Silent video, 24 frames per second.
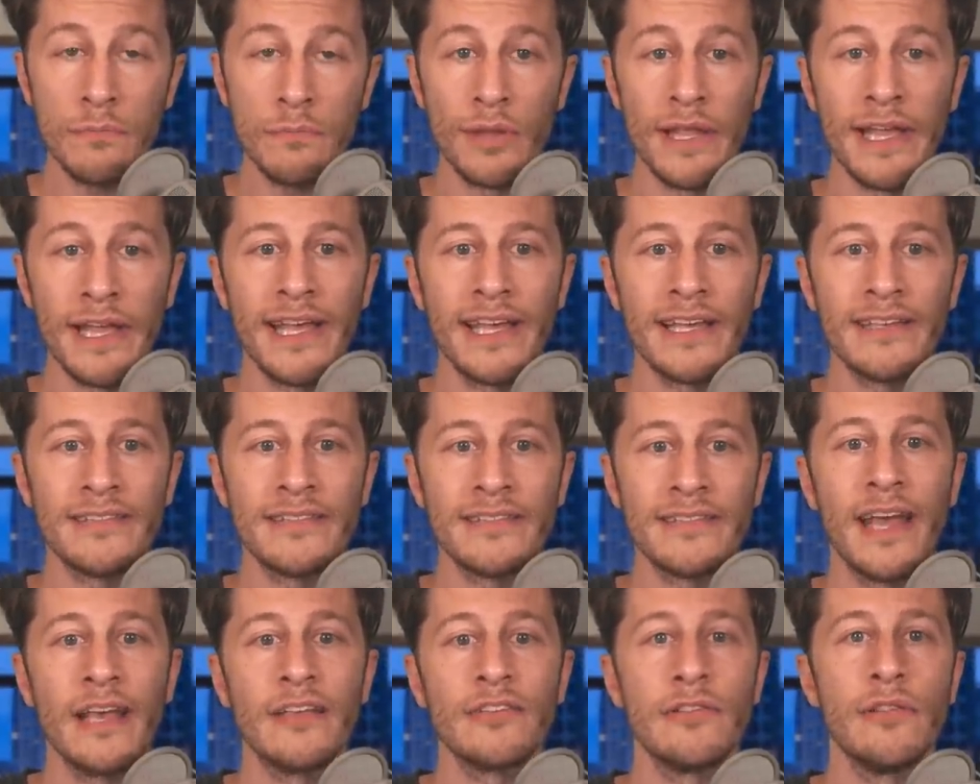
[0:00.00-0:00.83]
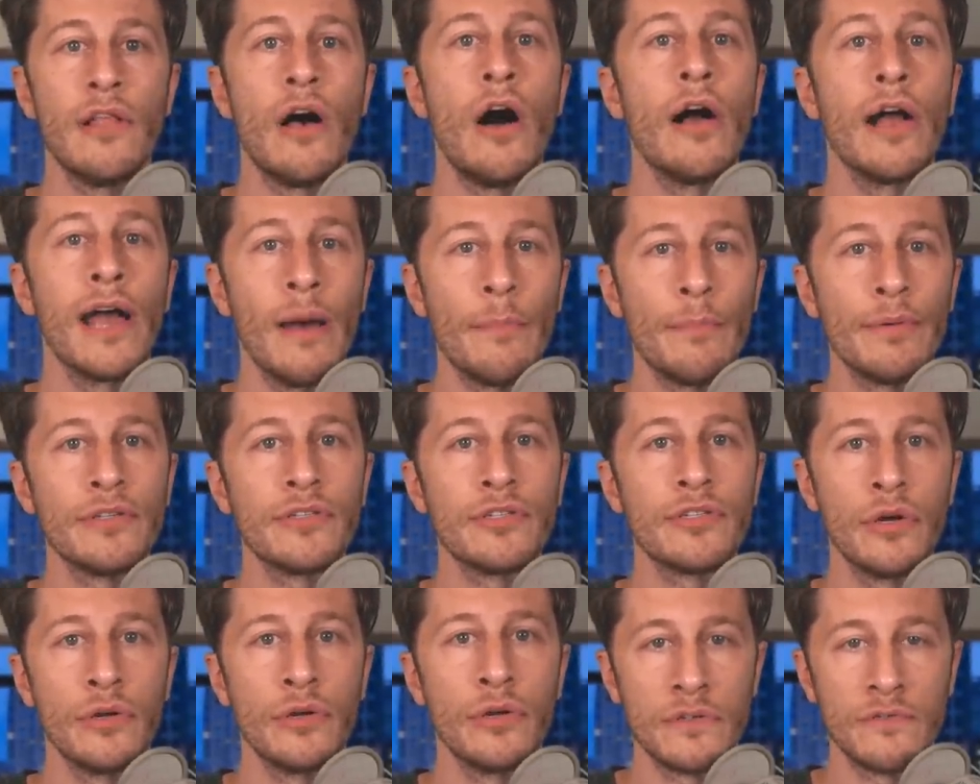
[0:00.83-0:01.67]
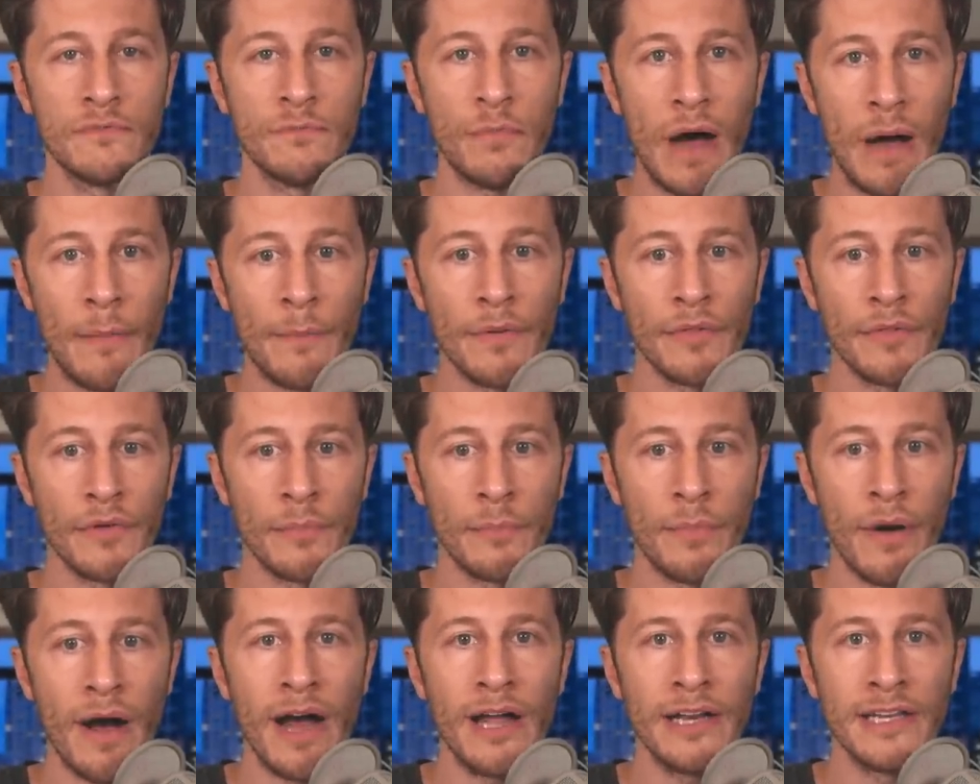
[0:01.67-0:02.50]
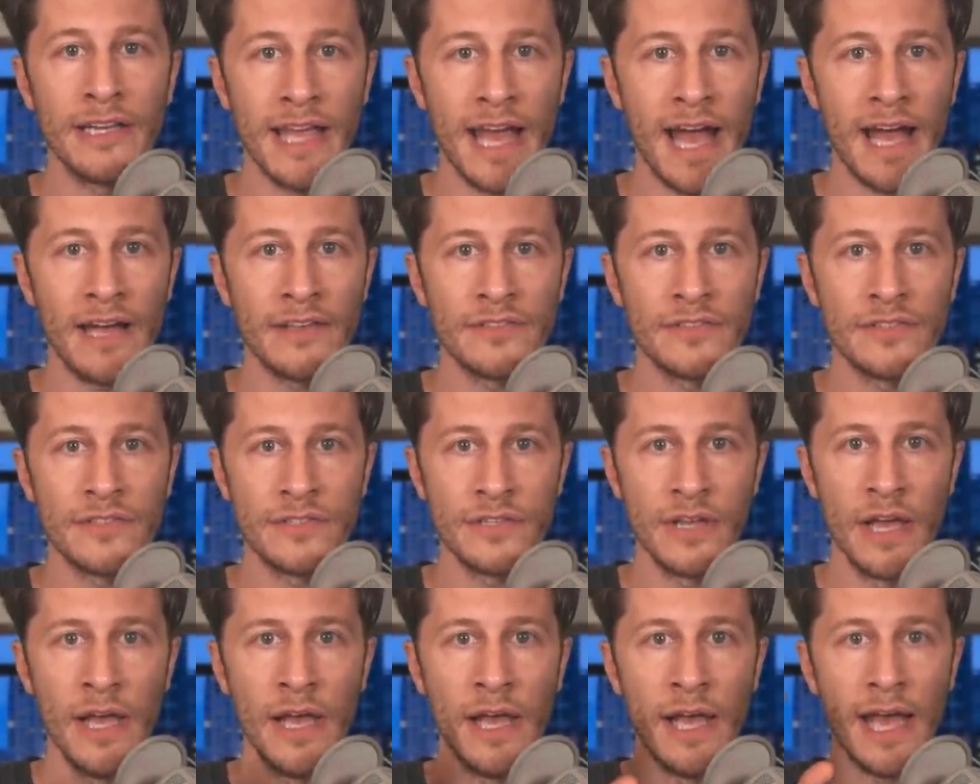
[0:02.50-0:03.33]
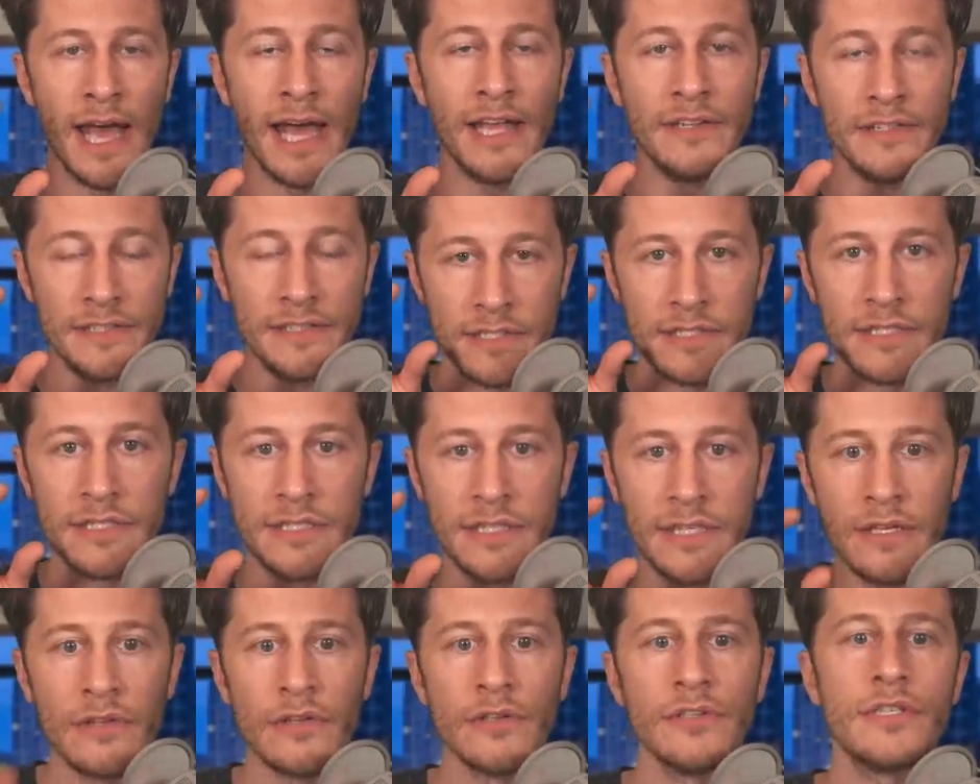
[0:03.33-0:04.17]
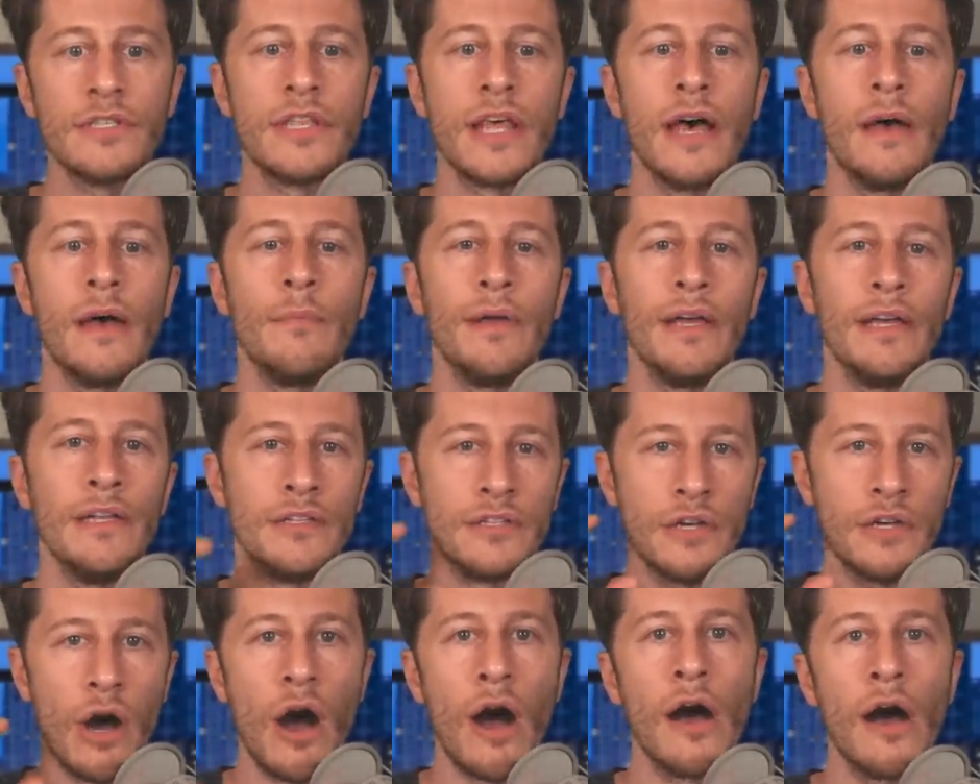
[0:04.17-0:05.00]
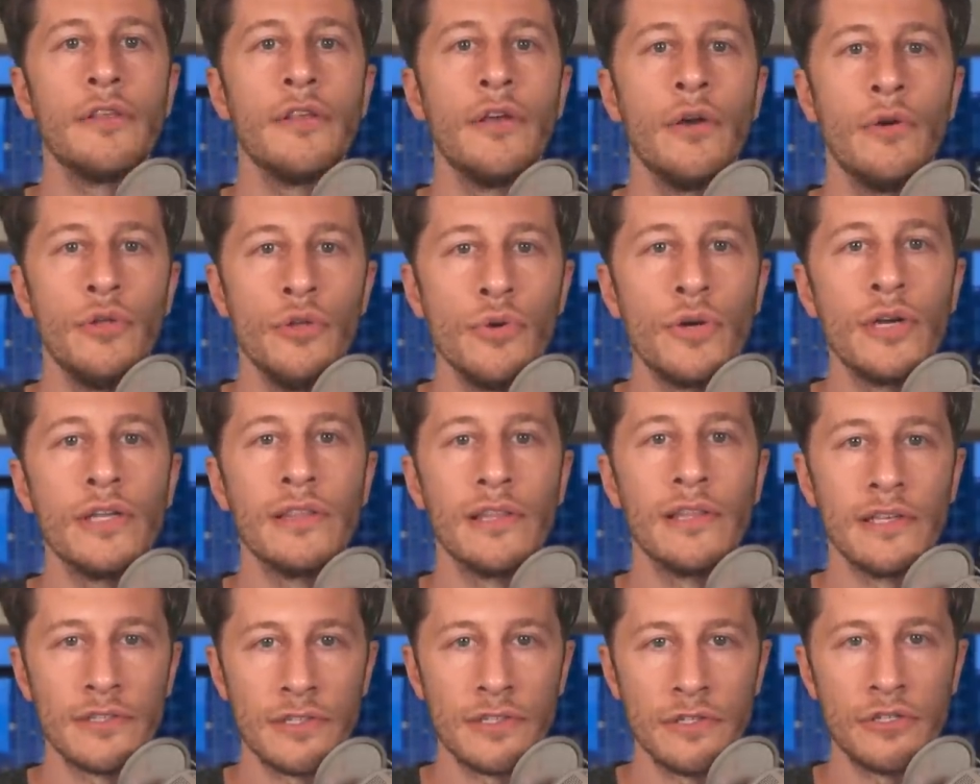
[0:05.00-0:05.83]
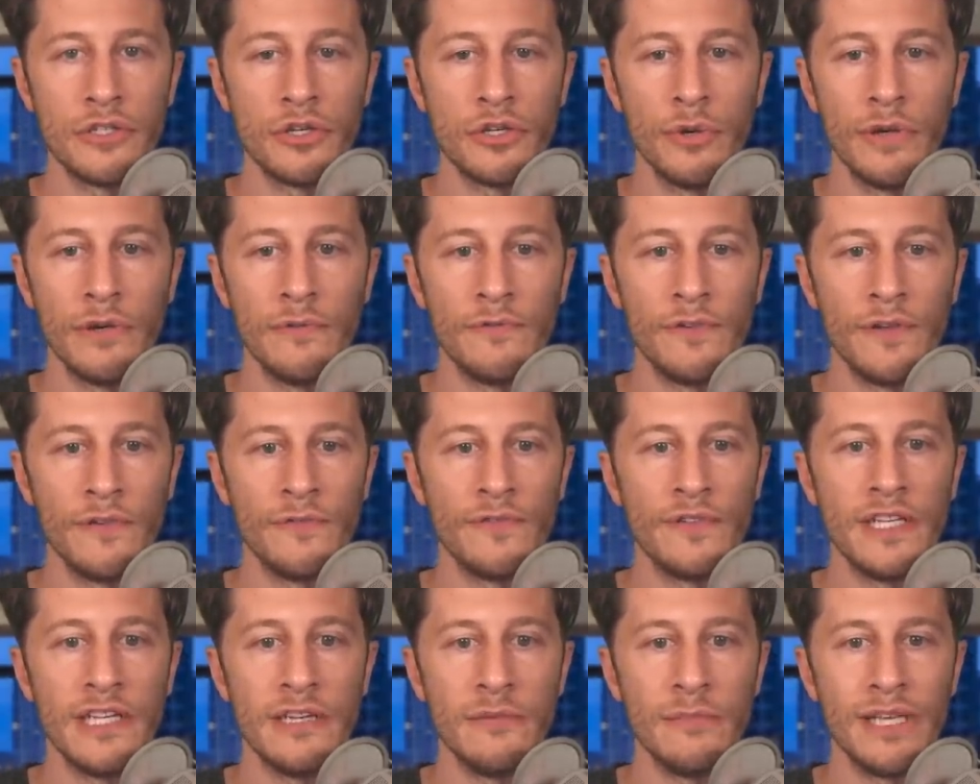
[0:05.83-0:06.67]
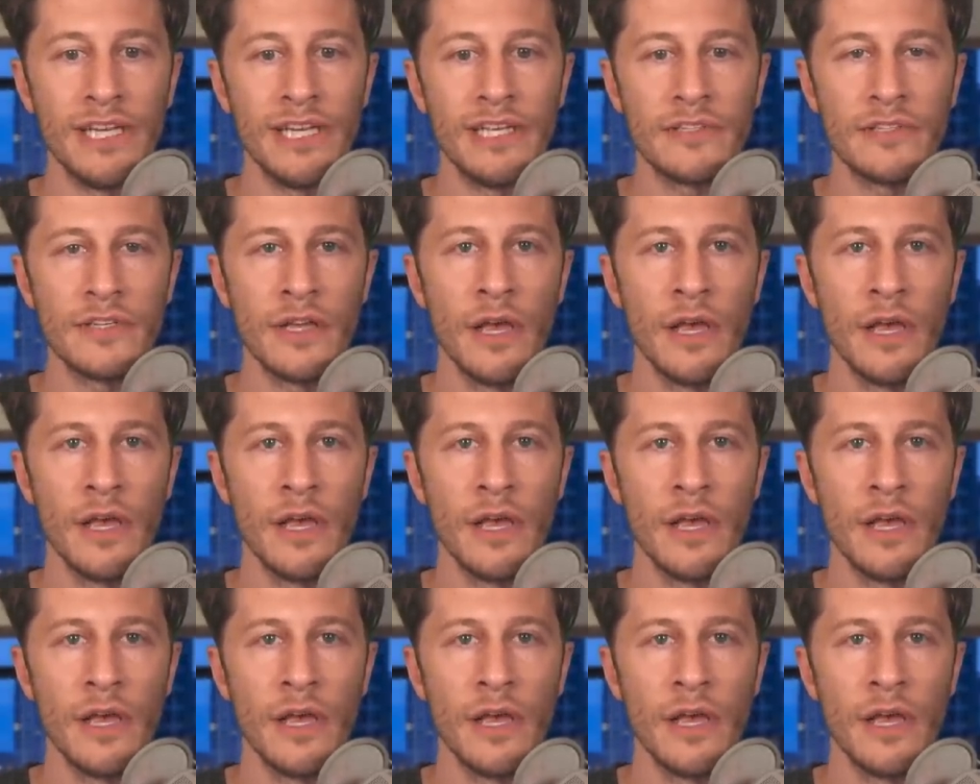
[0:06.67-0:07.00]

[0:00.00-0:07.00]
Blinkist takes long episodes of popular podcasts and distills them into audio you can listen to in 15 minutes.